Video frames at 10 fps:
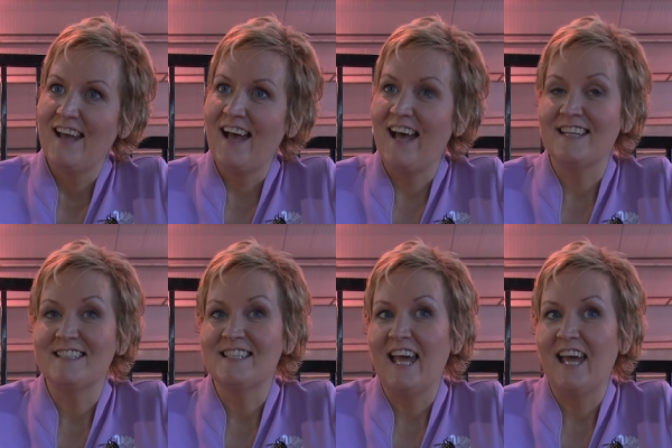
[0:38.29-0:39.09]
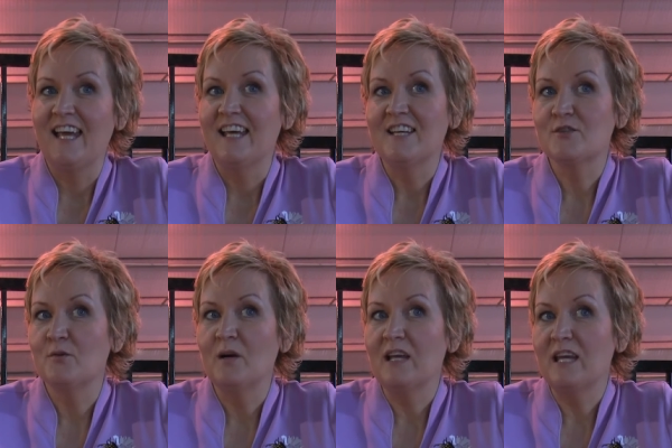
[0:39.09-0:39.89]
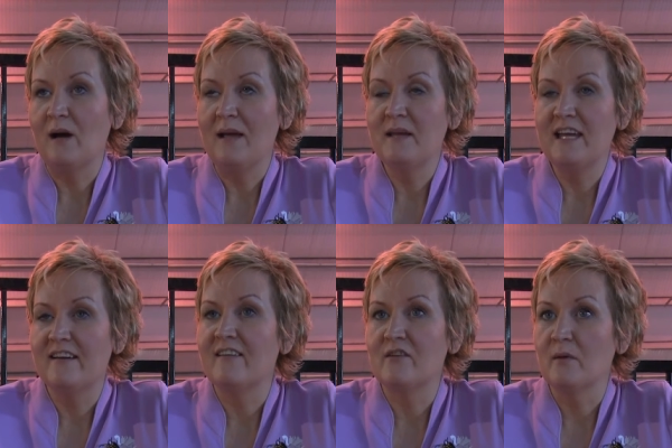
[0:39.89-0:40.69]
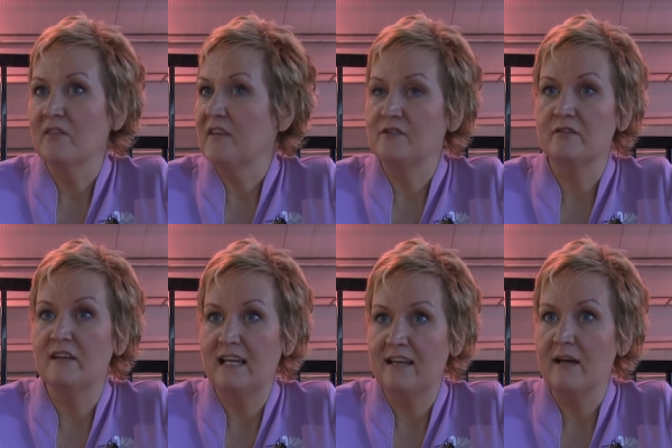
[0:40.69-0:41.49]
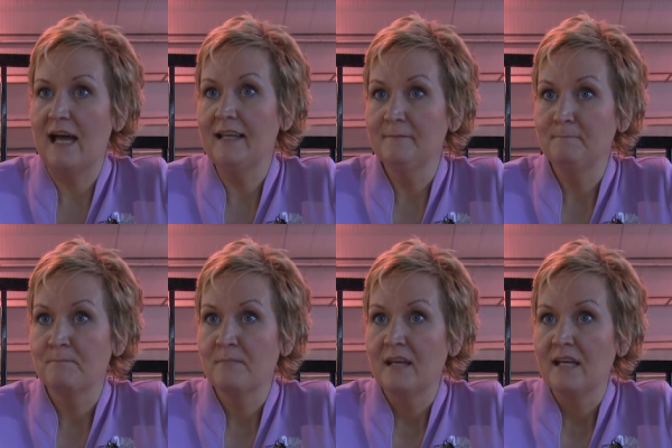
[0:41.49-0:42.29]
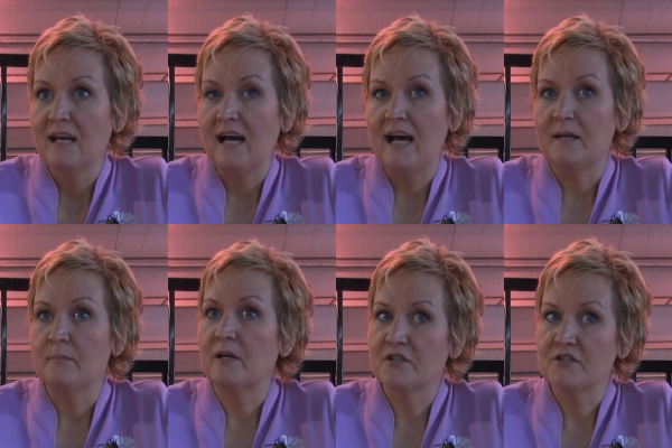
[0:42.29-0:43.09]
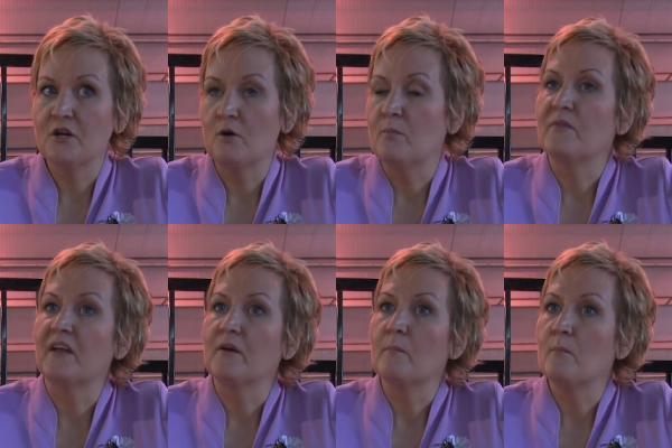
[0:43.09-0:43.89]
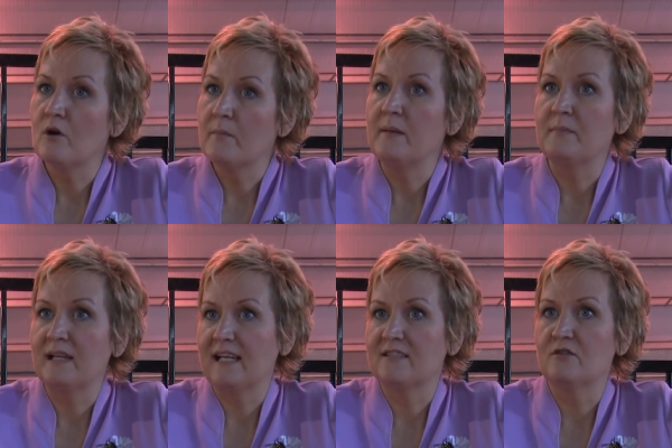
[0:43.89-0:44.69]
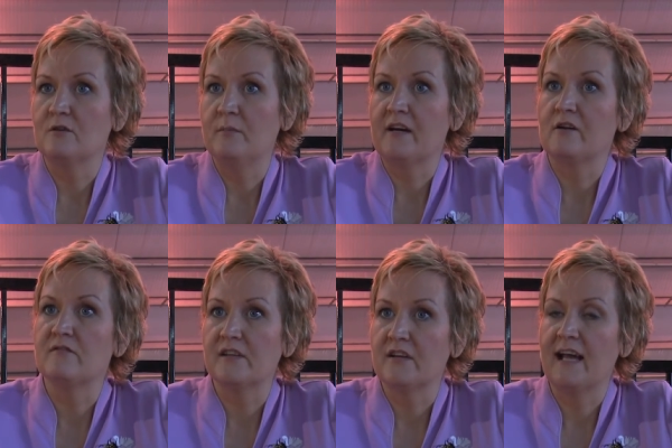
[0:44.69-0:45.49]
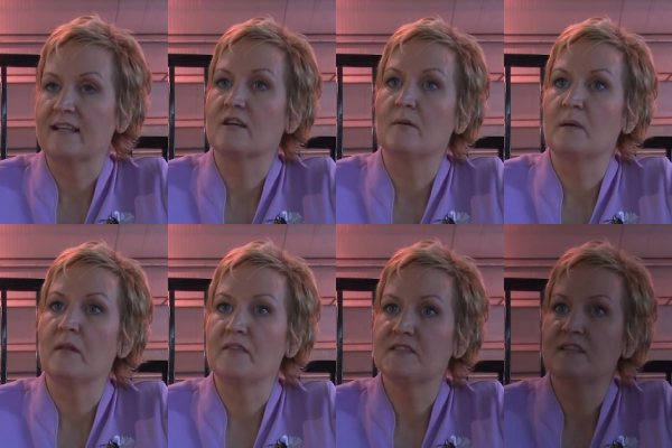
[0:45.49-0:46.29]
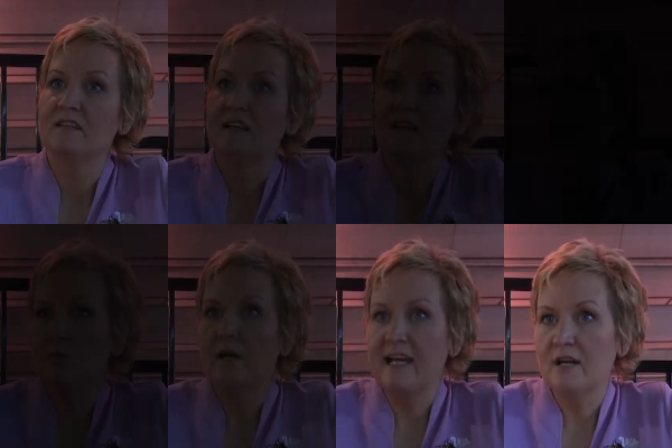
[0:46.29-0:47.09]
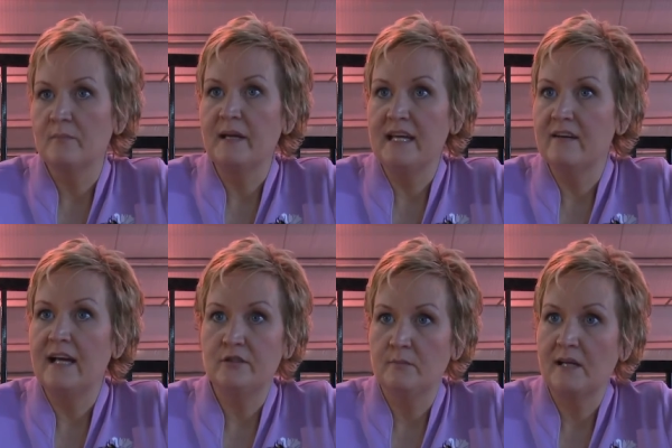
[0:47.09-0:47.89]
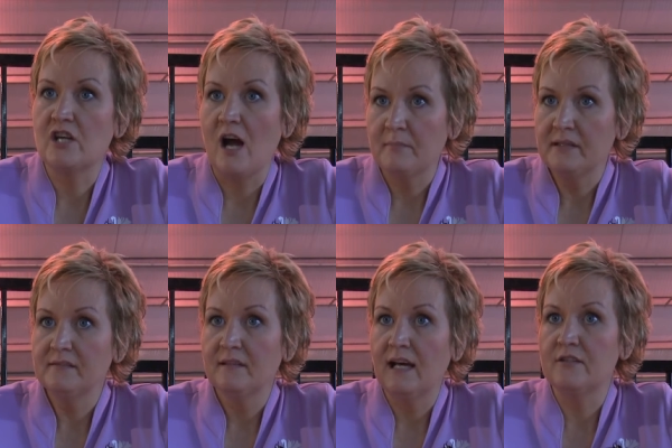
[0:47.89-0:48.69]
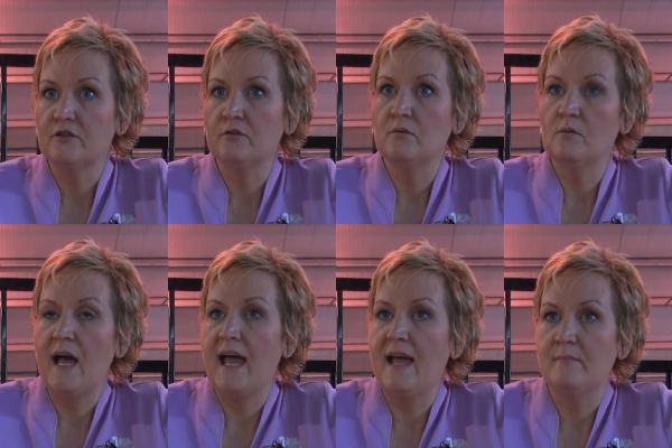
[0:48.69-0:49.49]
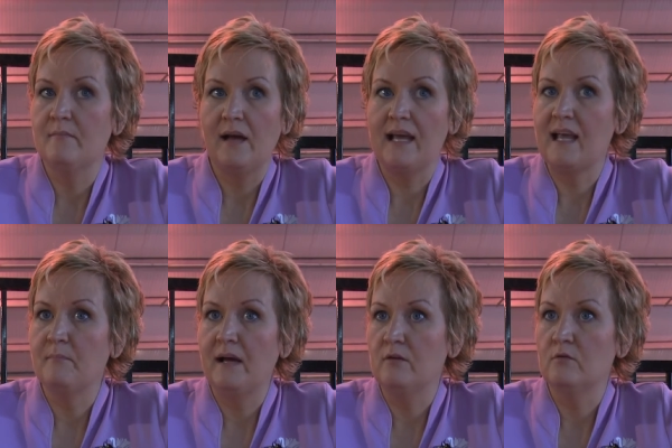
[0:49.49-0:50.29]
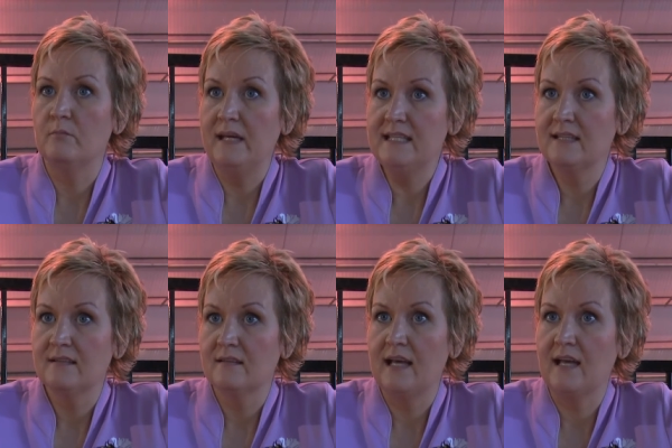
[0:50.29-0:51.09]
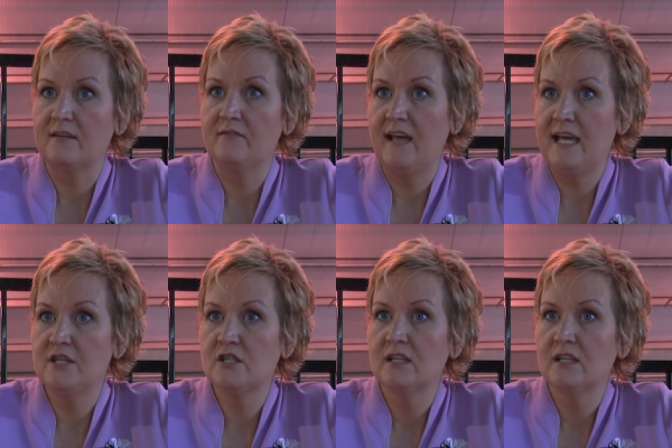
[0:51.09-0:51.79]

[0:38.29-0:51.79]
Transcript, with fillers: And uh, so, you know, I'm here every month, I do really well. And, but I just hope that more people get to know about it over the next coming months. You know, when I come here, I do my shopping. I do, um, I get my own meat, I get veg,